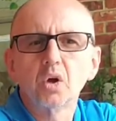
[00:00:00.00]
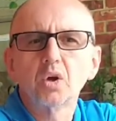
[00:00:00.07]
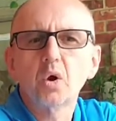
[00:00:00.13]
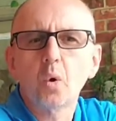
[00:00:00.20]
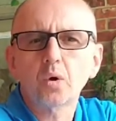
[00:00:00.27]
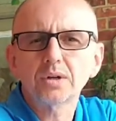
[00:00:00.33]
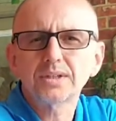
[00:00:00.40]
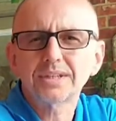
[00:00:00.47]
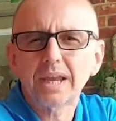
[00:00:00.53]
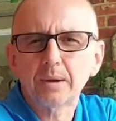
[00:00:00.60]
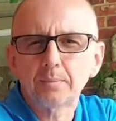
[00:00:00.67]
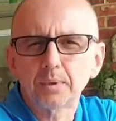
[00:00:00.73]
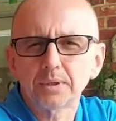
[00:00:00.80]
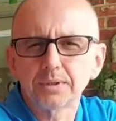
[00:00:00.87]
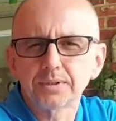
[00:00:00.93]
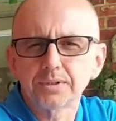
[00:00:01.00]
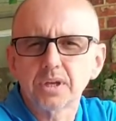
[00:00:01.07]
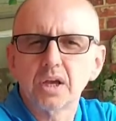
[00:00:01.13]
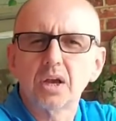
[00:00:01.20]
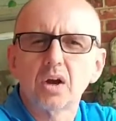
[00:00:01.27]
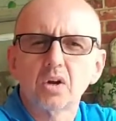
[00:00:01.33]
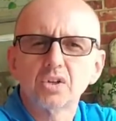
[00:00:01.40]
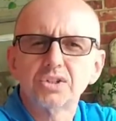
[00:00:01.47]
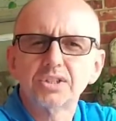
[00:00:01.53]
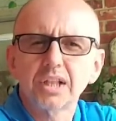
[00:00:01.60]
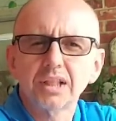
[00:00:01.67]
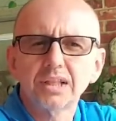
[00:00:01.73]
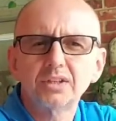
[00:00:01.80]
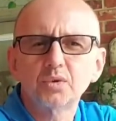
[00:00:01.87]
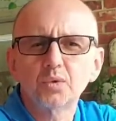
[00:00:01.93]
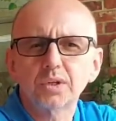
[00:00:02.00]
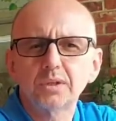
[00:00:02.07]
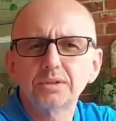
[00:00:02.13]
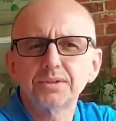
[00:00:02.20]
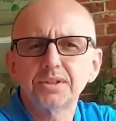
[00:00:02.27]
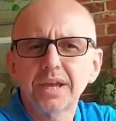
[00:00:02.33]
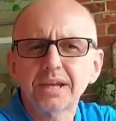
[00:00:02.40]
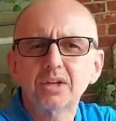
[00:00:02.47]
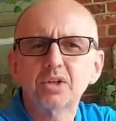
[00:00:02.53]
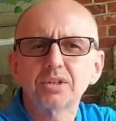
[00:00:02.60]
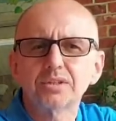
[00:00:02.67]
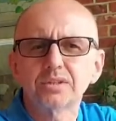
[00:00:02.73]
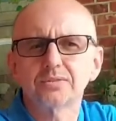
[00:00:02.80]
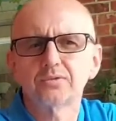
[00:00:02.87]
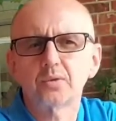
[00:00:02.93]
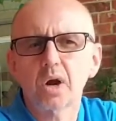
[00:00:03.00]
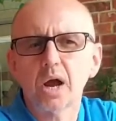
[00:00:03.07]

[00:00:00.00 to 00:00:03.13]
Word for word: Core samples are cylindrical sections of